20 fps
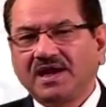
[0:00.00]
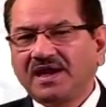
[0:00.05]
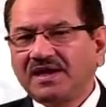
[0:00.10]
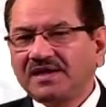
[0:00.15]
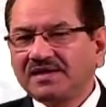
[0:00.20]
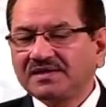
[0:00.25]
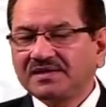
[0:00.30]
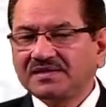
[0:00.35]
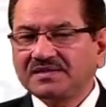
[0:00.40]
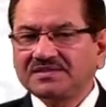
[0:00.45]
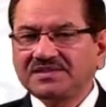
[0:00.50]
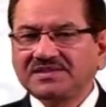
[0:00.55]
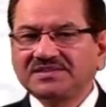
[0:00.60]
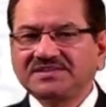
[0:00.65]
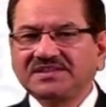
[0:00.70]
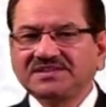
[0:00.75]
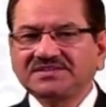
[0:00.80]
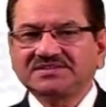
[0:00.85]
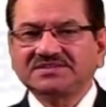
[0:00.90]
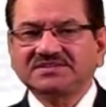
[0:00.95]
And
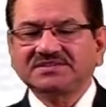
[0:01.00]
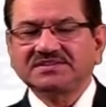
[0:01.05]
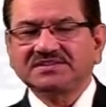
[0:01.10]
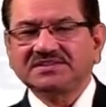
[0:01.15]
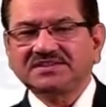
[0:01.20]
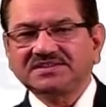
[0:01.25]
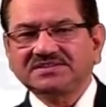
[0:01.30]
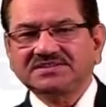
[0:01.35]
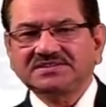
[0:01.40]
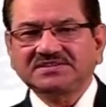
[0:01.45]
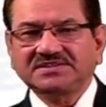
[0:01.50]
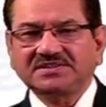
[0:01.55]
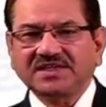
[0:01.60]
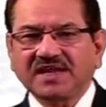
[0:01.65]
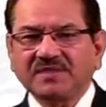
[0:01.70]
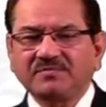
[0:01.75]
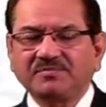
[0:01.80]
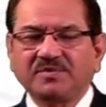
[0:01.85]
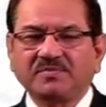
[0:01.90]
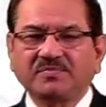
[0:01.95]
this
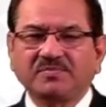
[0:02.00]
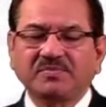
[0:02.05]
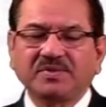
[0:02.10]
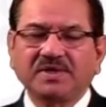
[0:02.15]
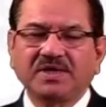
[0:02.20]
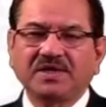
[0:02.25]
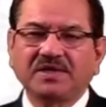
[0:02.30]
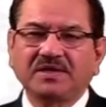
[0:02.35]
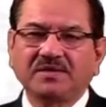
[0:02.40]
type of